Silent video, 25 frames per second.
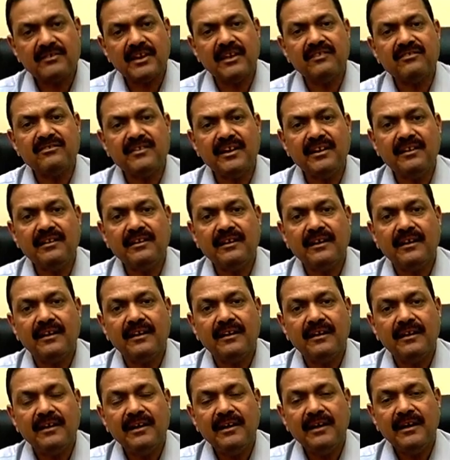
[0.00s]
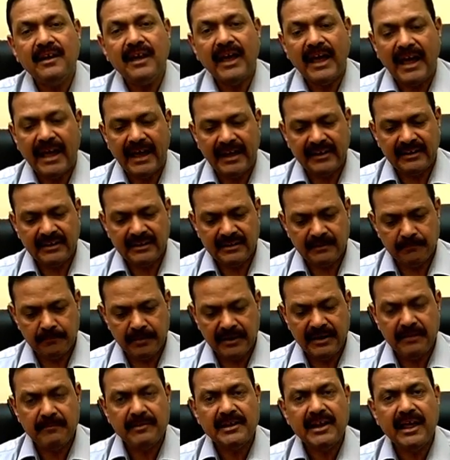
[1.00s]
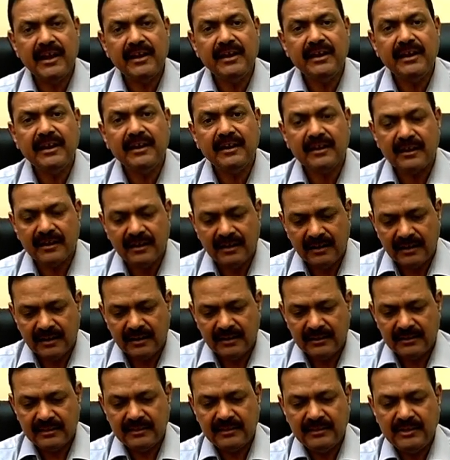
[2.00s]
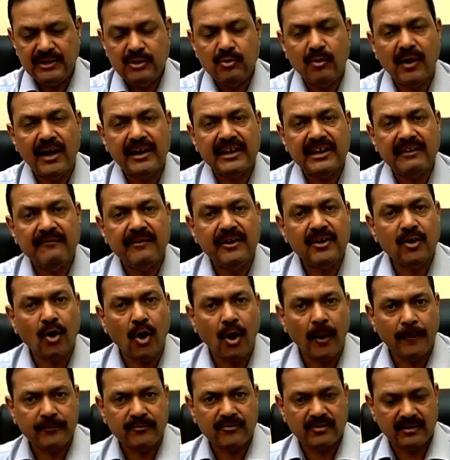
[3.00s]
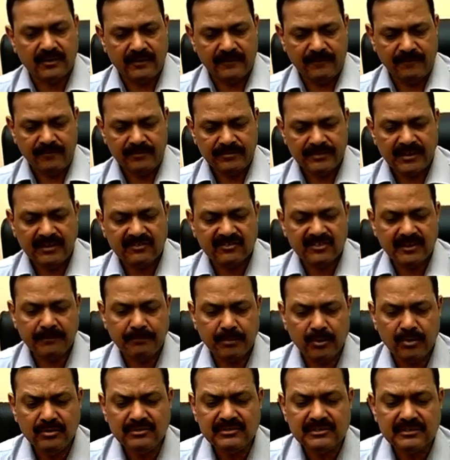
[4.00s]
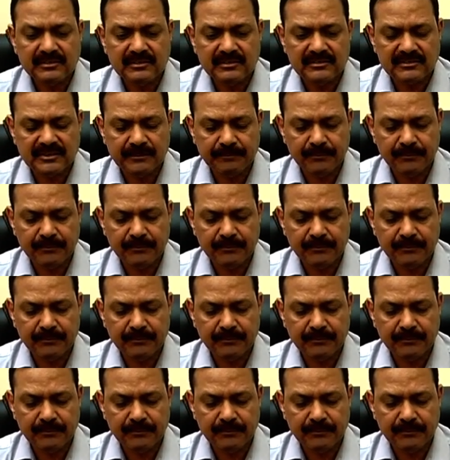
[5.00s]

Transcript: tested, and in preliminary you are given option that suppose